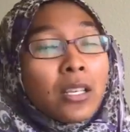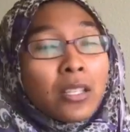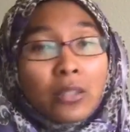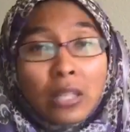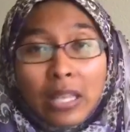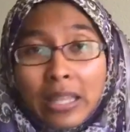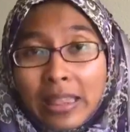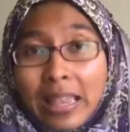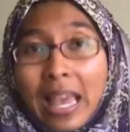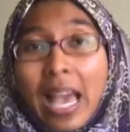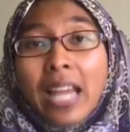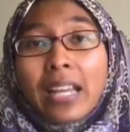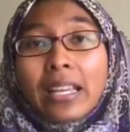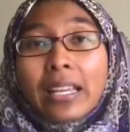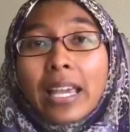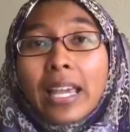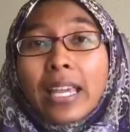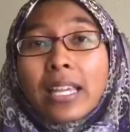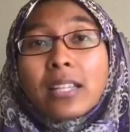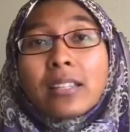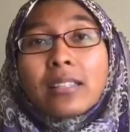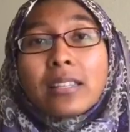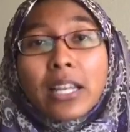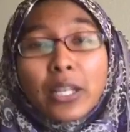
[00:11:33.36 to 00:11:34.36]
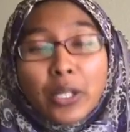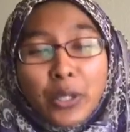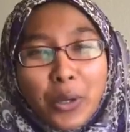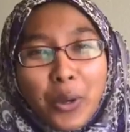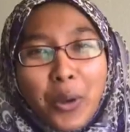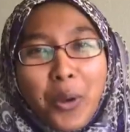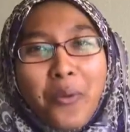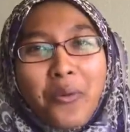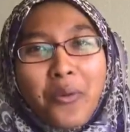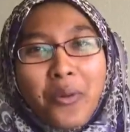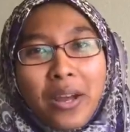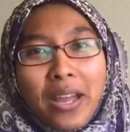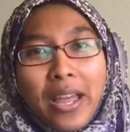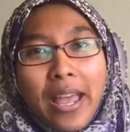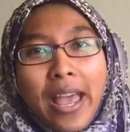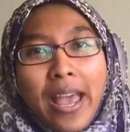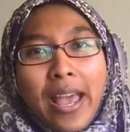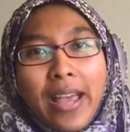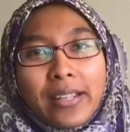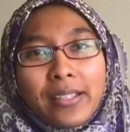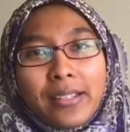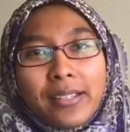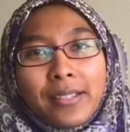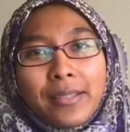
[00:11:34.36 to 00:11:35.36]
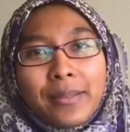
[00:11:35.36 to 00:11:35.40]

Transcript: So in that case, then go ahead.